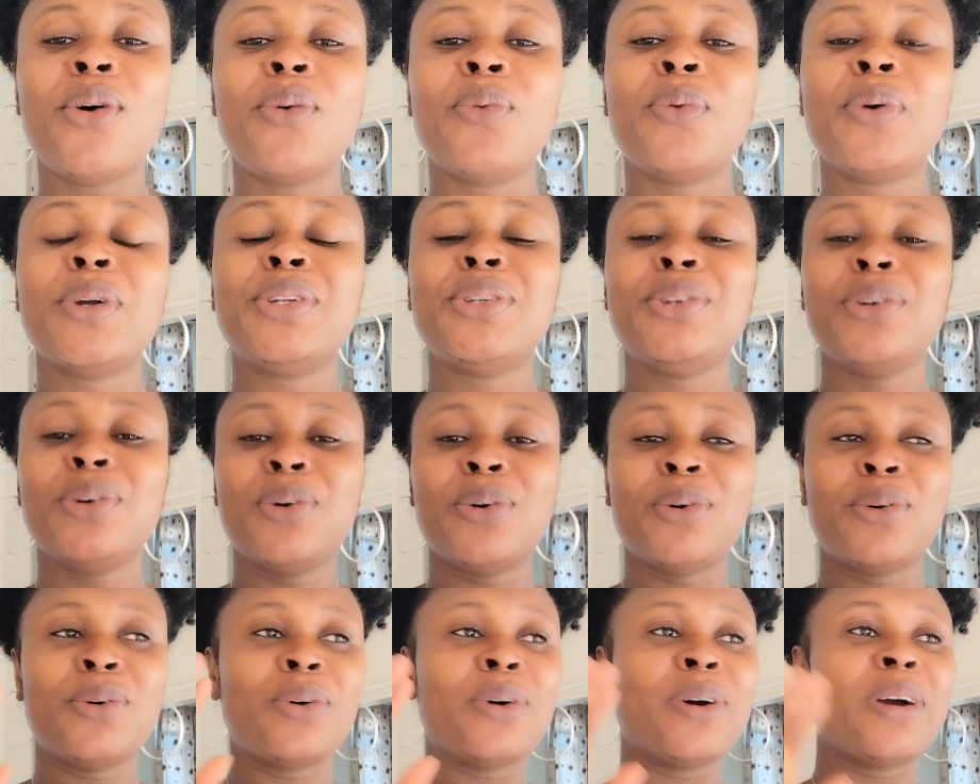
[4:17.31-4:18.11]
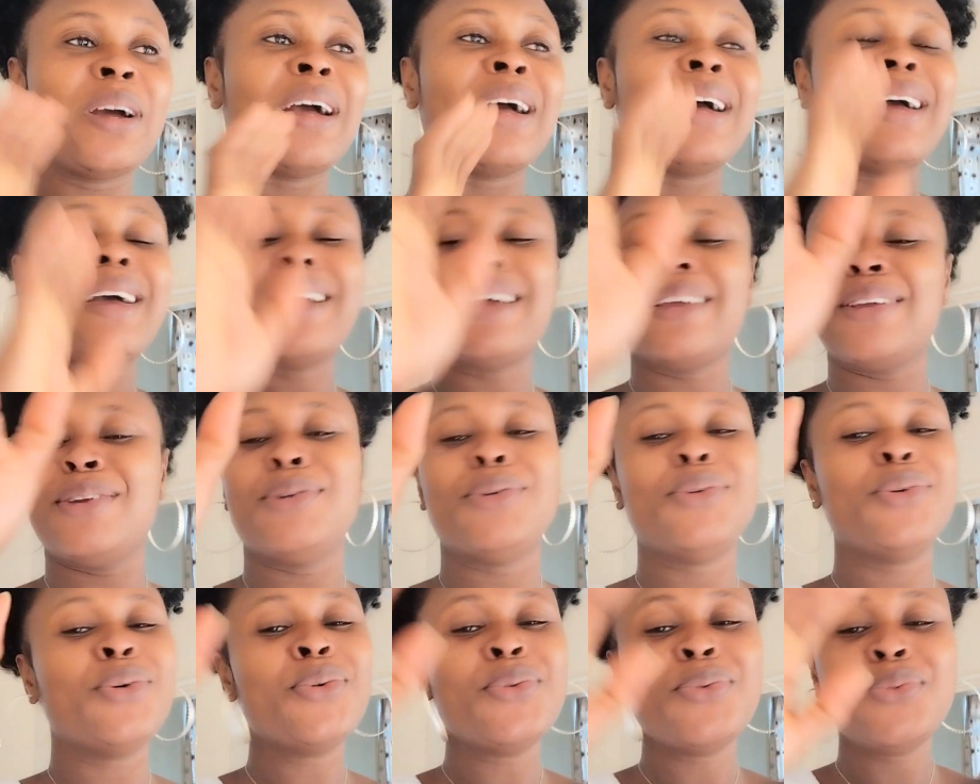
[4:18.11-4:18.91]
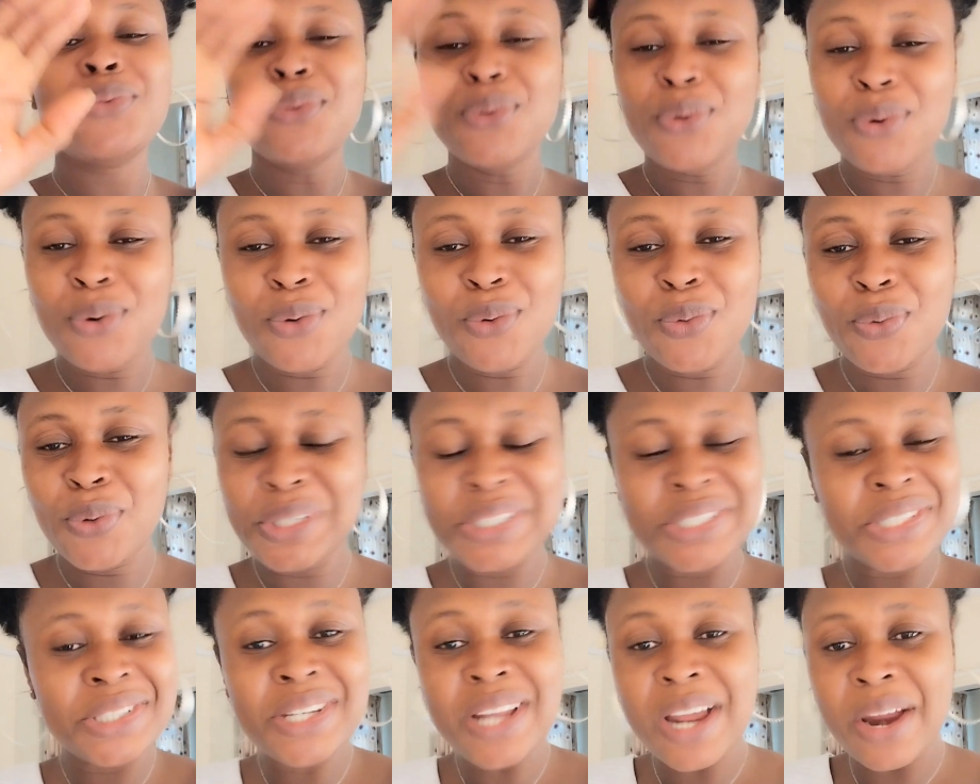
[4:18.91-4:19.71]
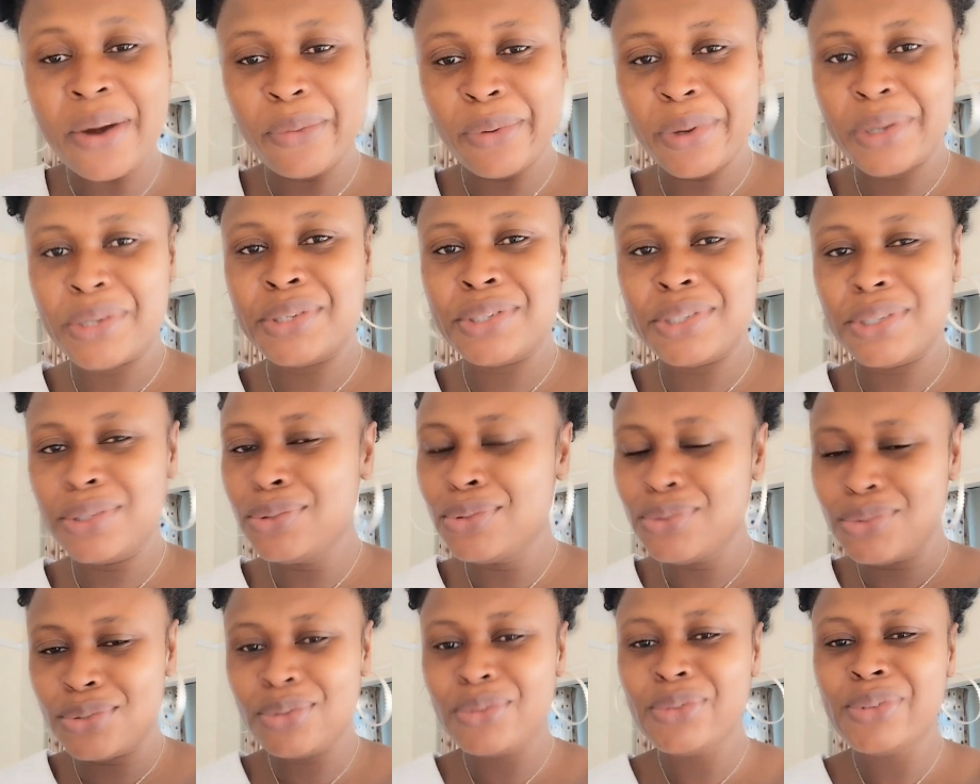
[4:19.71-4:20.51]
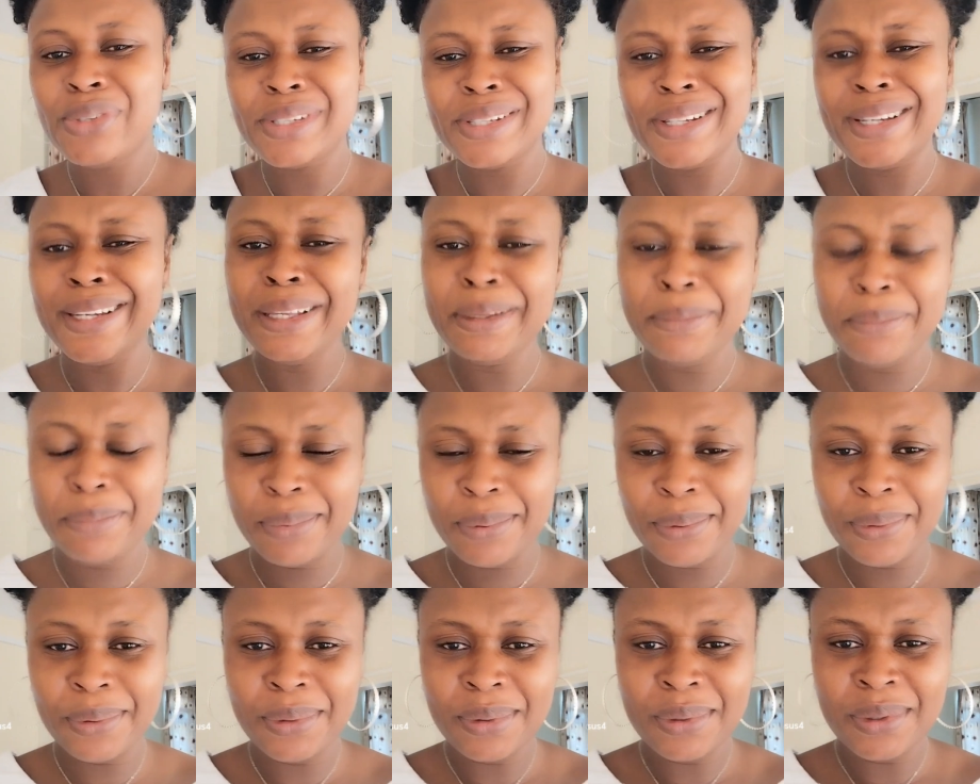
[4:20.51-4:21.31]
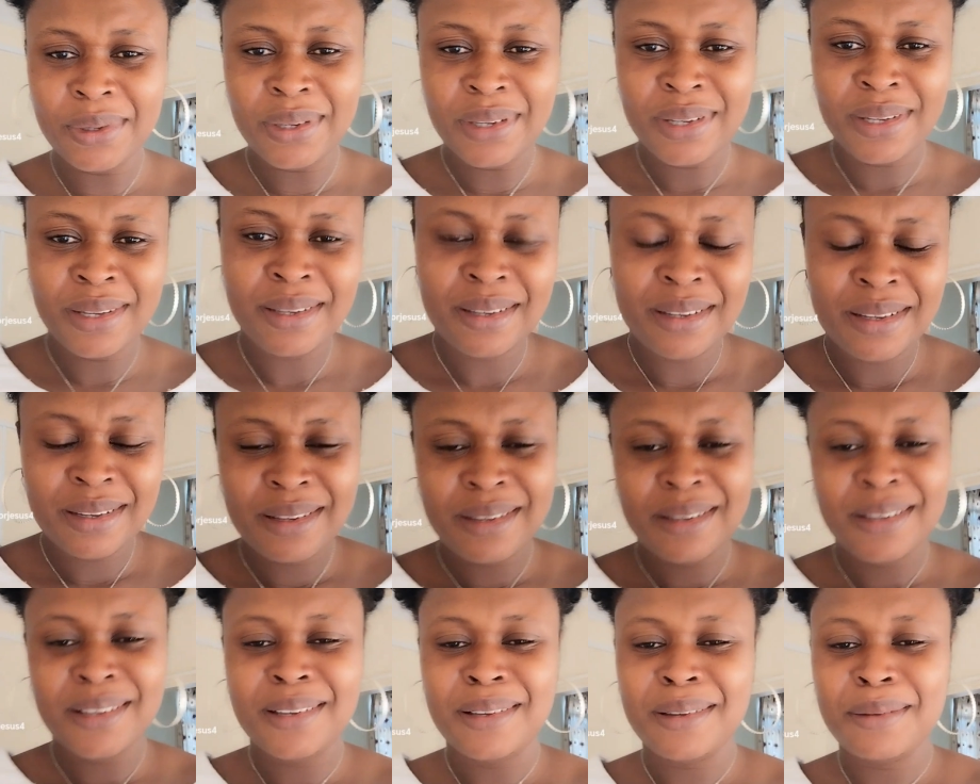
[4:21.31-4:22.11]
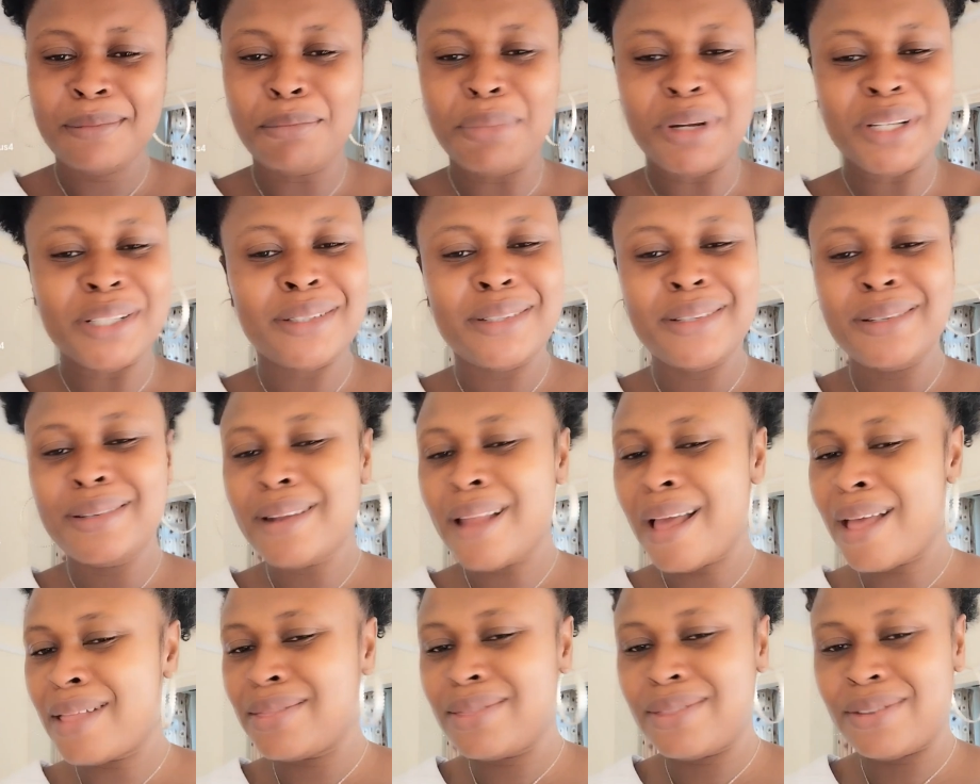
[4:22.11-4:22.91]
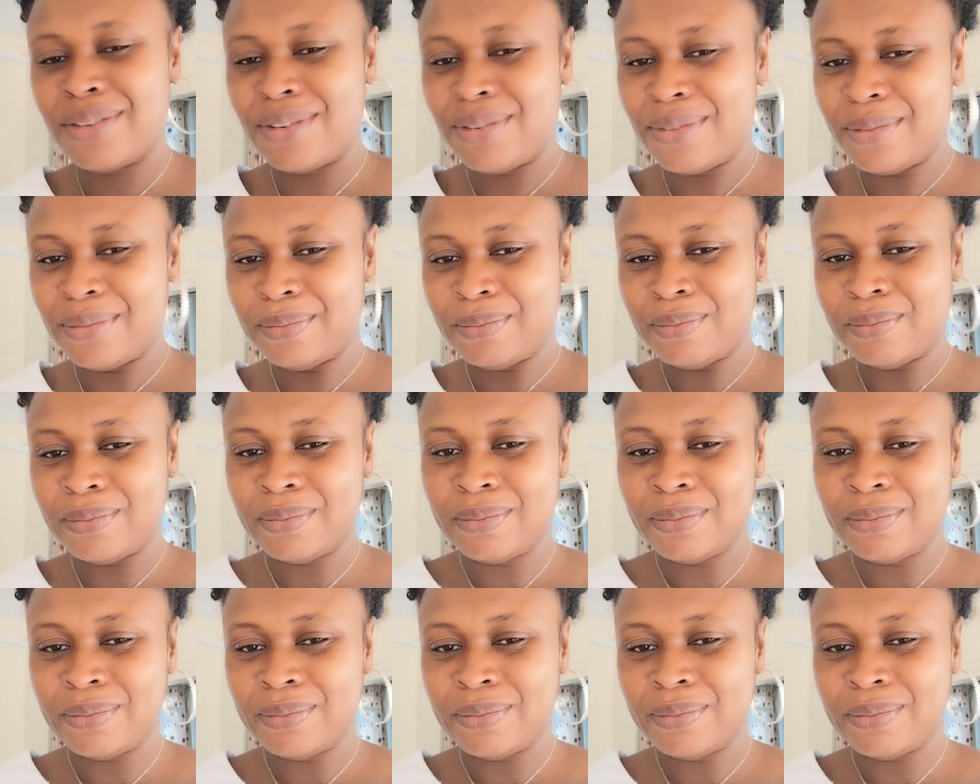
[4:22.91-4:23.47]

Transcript: with you don't know which direction to sleep, but nothing